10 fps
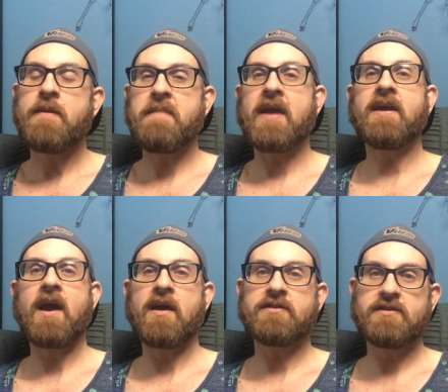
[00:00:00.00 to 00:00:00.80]
The main
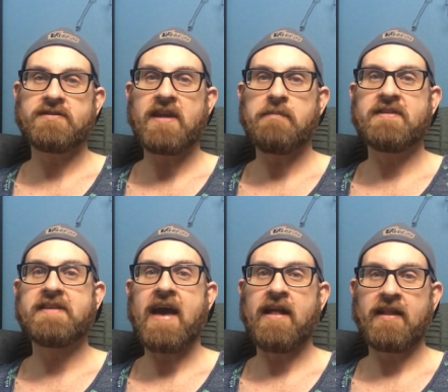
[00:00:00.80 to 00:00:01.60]
character's name
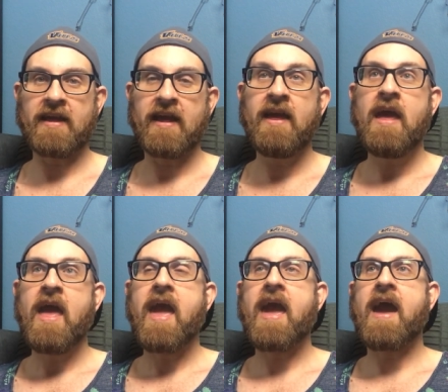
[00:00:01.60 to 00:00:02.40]
is Ellie,
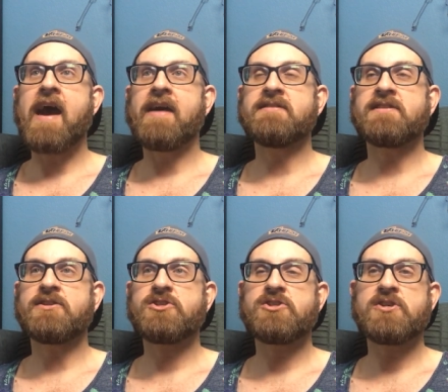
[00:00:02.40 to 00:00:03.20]
and
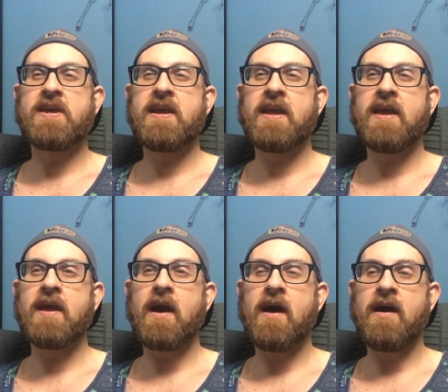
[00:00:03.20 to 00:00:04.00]

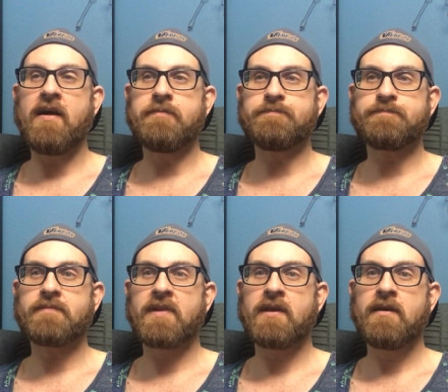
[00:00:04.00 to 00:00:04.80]
she's a